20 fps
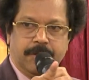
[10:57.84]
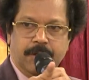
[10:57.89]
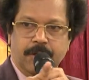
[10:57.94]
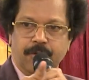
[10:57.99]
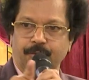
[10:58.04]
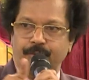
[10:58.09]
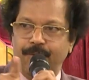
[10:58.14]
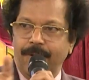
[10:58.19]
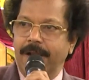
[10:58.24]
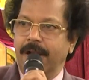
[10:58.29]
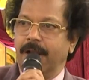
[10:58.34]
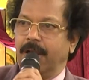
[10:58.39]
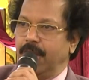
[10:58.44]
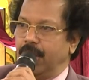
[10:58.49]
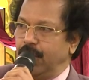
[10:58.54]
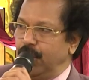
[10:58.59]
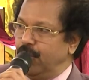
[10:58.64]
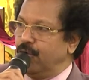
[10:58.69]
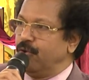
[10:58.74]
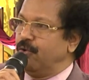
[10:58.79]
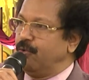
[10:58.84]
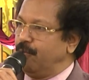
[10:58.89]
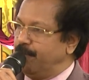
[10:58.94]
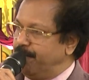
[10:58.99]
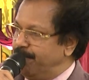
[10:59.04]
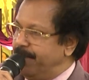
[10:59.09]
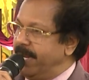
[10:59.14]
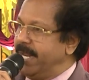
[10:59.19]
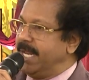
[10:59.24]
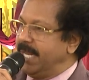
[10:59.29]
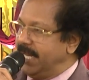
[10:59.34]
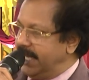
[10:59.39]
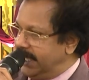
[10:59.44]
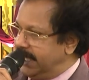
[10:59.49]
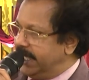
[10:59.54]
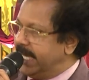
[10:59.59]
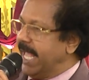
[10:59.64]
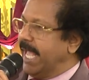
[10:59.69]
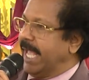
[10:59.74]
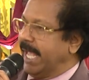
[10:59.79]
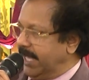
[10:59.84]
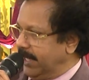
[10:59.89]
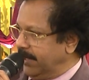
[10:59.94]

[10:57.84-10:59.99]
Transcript: Will you be there?